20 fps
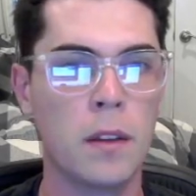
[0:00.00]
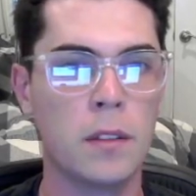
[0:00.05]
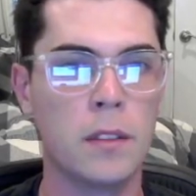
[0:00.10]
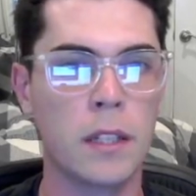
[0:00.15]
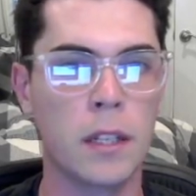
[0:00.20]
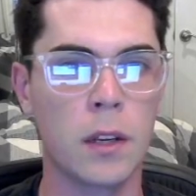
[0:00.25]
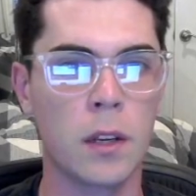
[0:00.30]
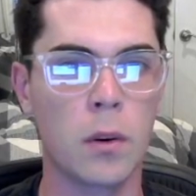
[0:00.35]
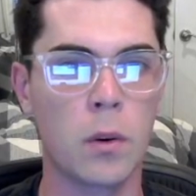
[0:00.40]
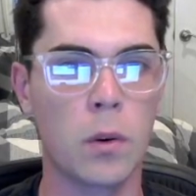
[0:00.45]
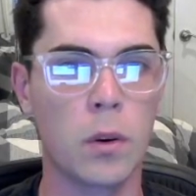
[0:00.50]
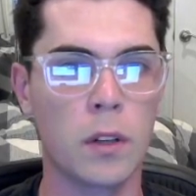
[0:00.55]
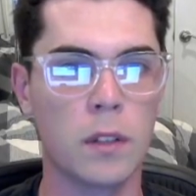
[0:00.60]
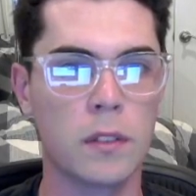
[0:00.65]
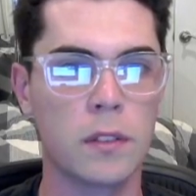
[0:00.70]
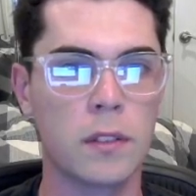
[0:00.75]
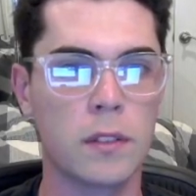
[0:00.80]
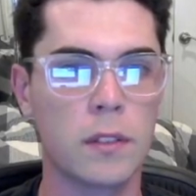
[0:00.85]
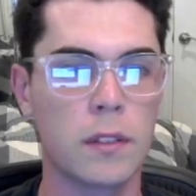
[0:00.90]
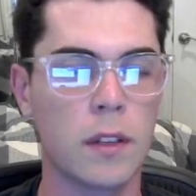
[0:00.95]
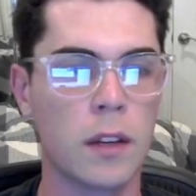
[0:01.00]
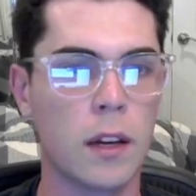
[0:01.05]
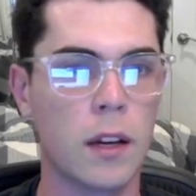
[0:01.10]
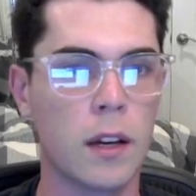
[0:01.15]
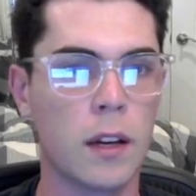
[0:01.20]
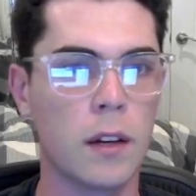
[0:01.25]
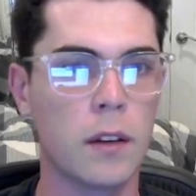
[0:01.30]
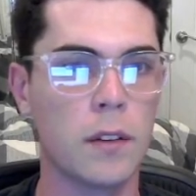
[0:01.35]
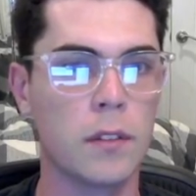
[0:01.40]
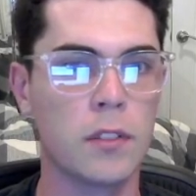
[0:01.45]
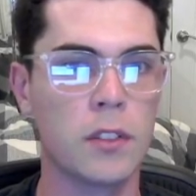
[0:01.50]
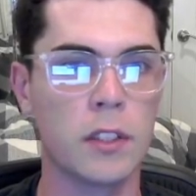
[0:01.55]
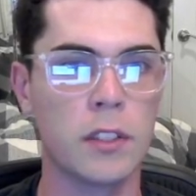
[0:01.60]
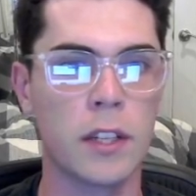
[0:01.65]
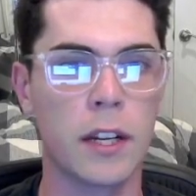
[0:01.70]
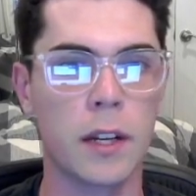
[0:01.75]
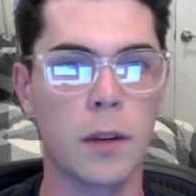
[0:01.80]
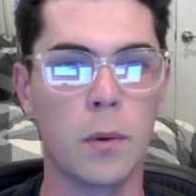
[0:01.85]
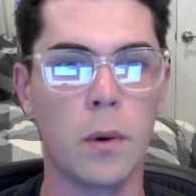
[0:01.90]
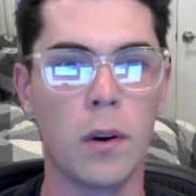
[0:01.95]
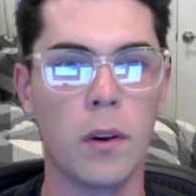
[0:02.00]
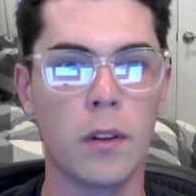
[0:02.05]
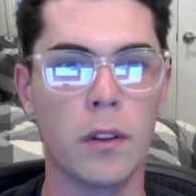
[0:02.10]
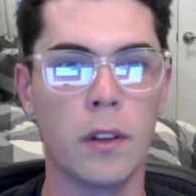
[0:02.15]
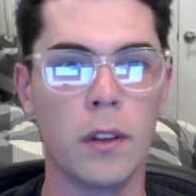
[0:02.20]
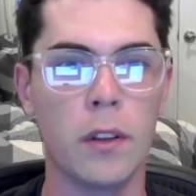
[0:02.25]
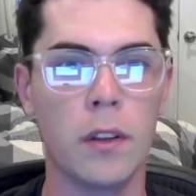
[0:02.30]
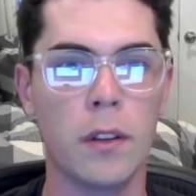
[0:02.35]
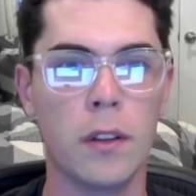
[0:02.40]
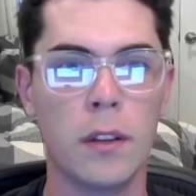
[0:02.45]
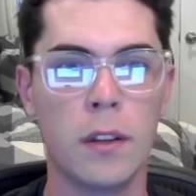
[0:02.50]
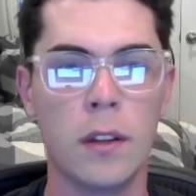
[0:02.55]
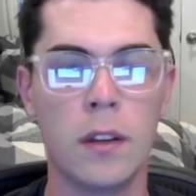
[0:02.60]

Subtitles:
take a course of such high quality